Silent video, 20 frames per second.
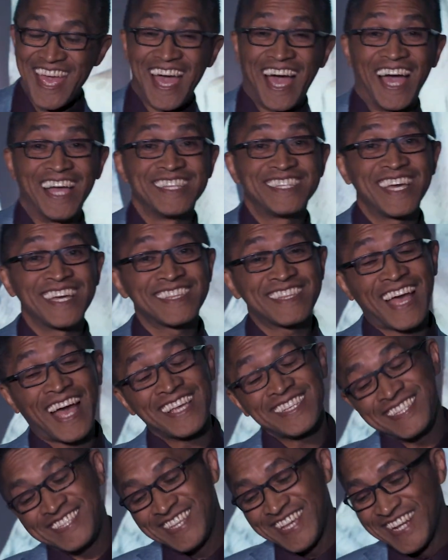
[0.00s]
And yet, I
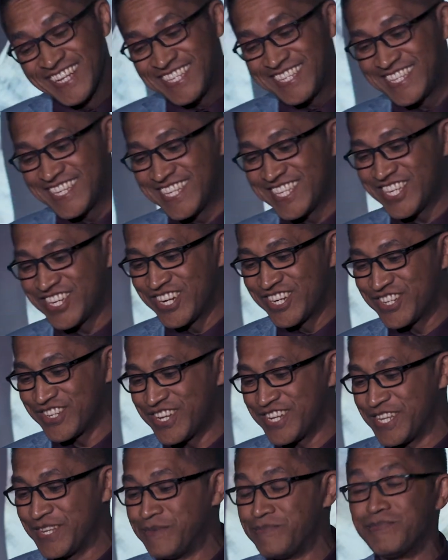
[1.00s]
still see
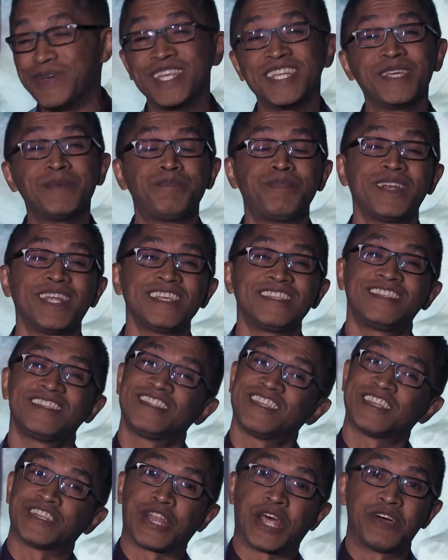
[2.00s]
children in many
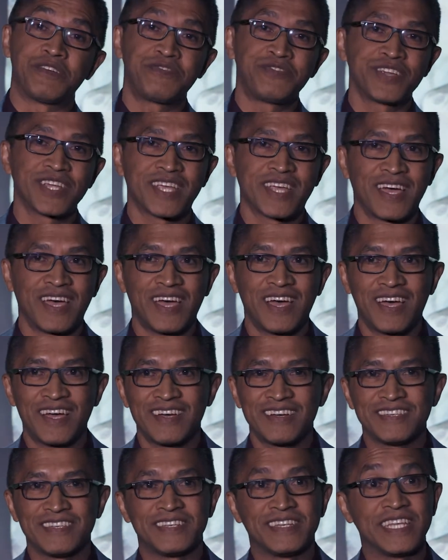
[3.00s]
places in
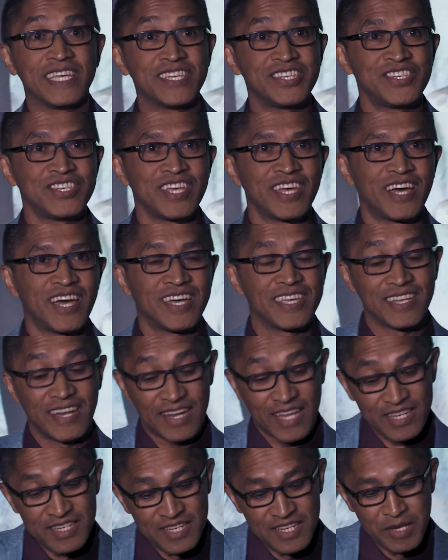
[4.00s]
Africa, in Asia, in
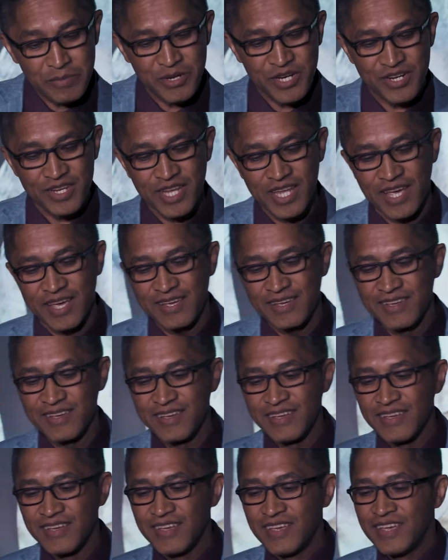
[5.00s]
Latin America,
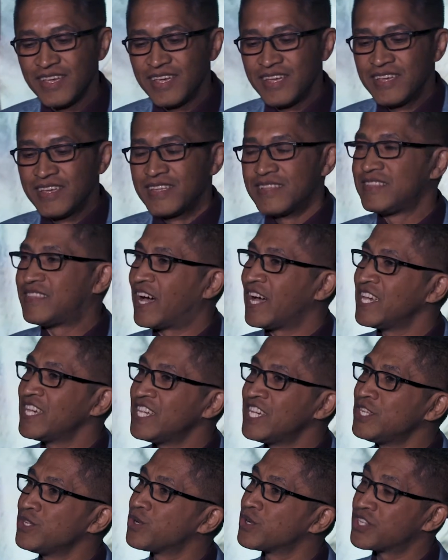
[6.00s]

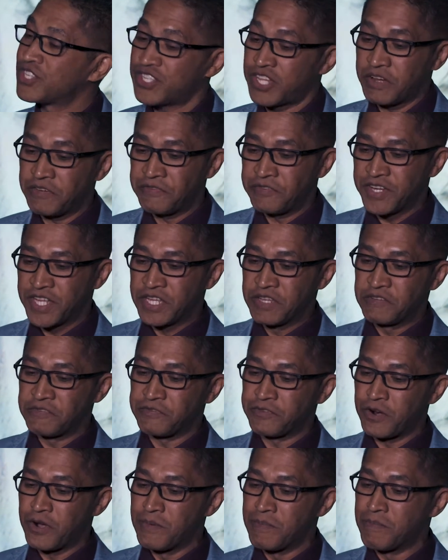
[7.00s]
dying or suffering
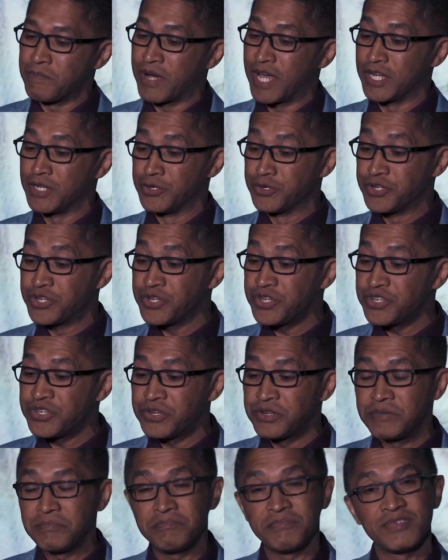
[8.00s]
from
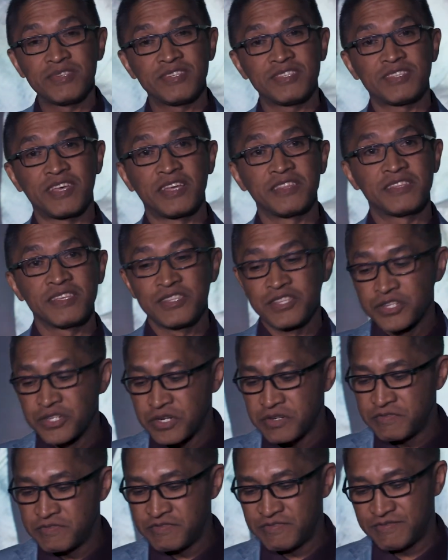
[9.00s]
malnutrition, stunted
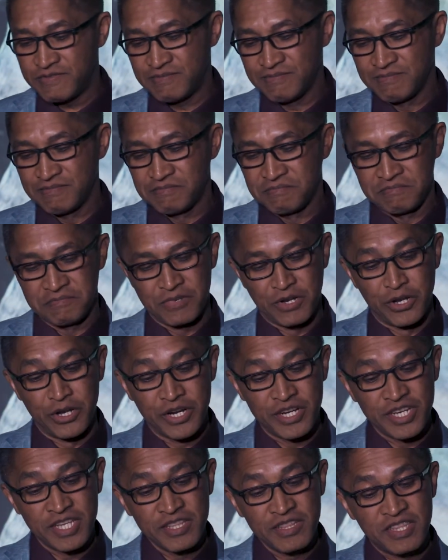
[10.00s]
growth,
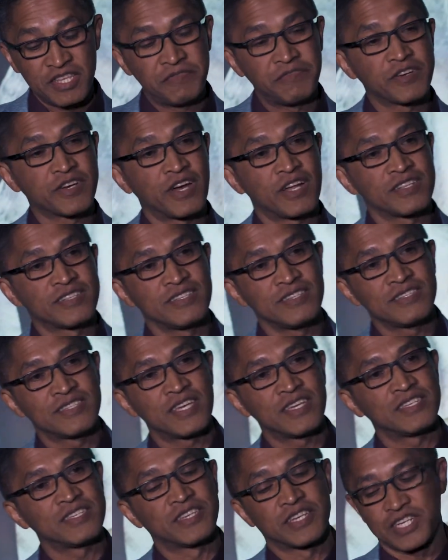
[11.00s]
learning difficulties
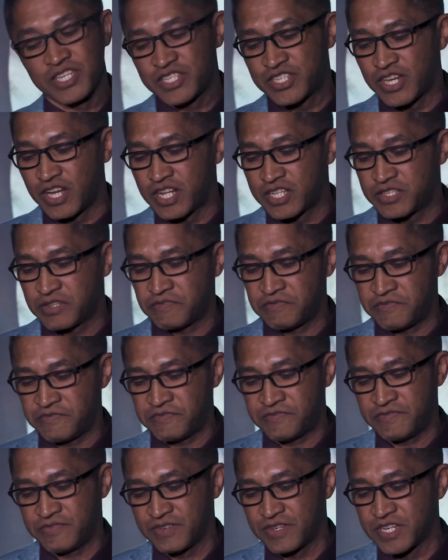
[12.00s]
as a result
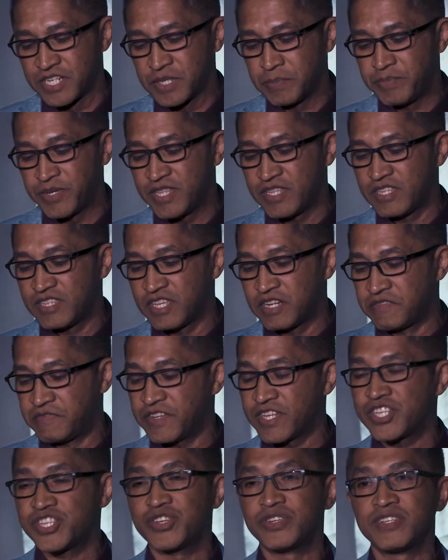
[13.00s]
of repeated
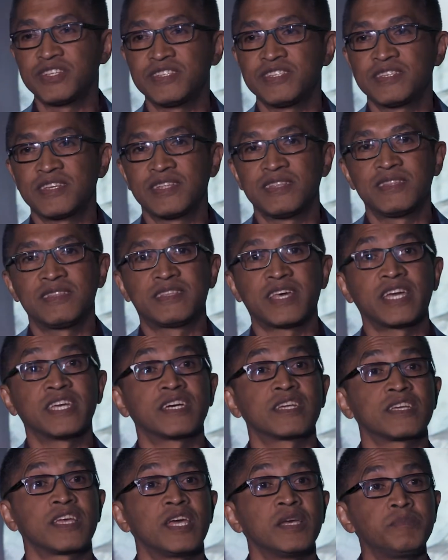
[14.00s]
infections and
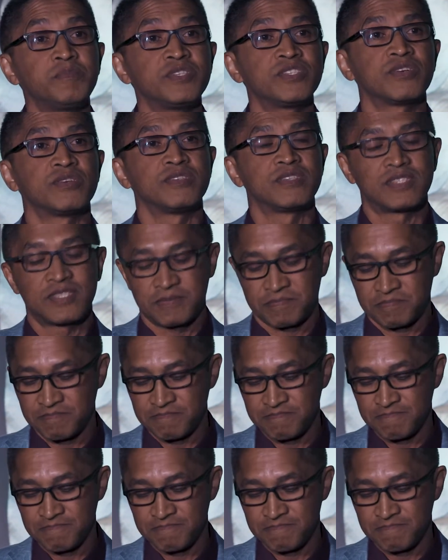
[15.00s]
diarrhea episodes.